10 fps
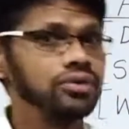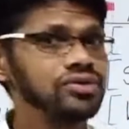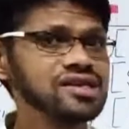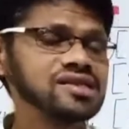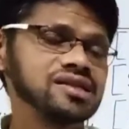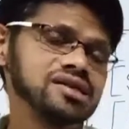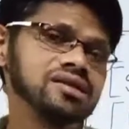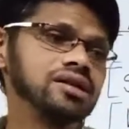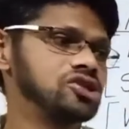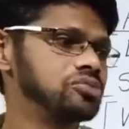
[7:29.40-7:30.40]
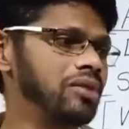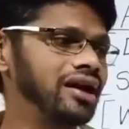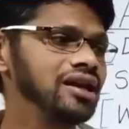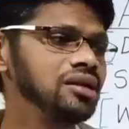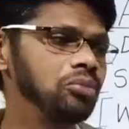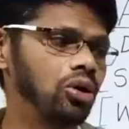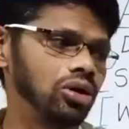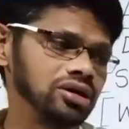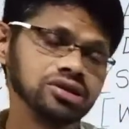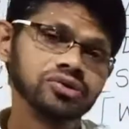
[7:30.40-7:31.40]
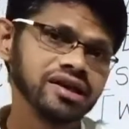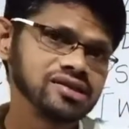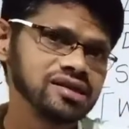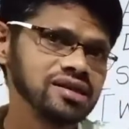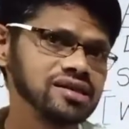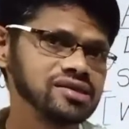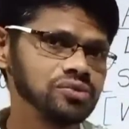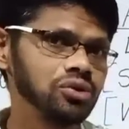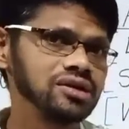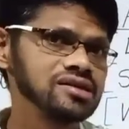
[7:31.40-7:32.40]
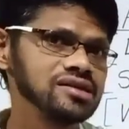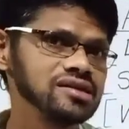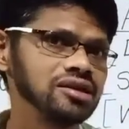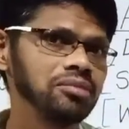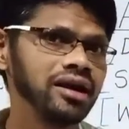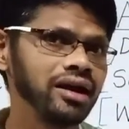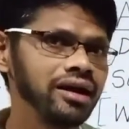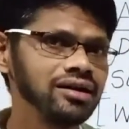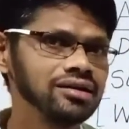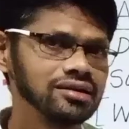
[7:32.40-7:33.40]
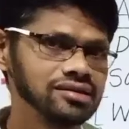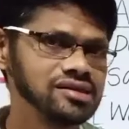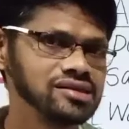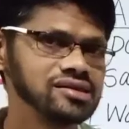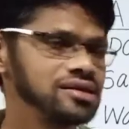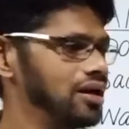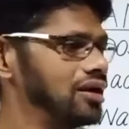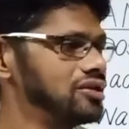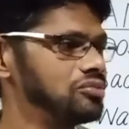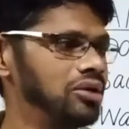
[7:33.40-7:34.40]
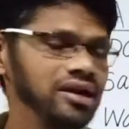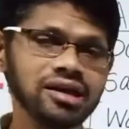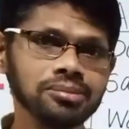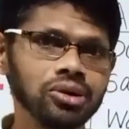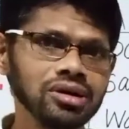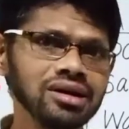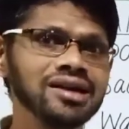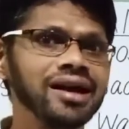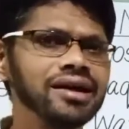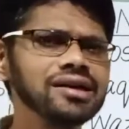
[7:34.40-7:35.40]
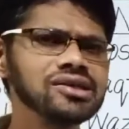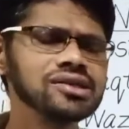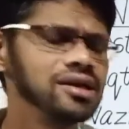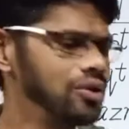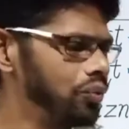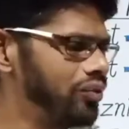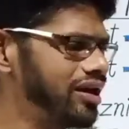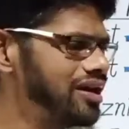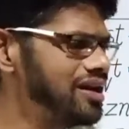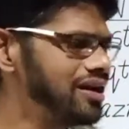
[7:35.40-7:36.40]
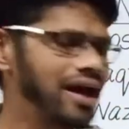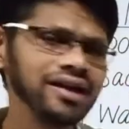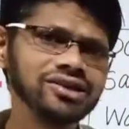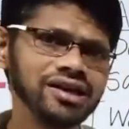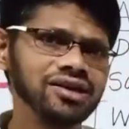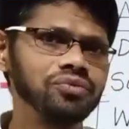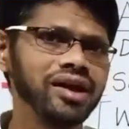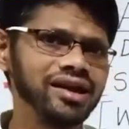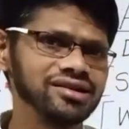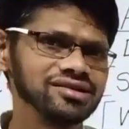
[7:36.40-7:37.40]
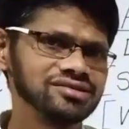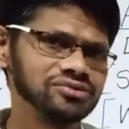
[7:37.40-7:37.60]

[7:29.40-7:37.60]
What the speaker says: this smiley ball, you can see this, what is this in my hand? This is a smiley ball. It is very light in weight,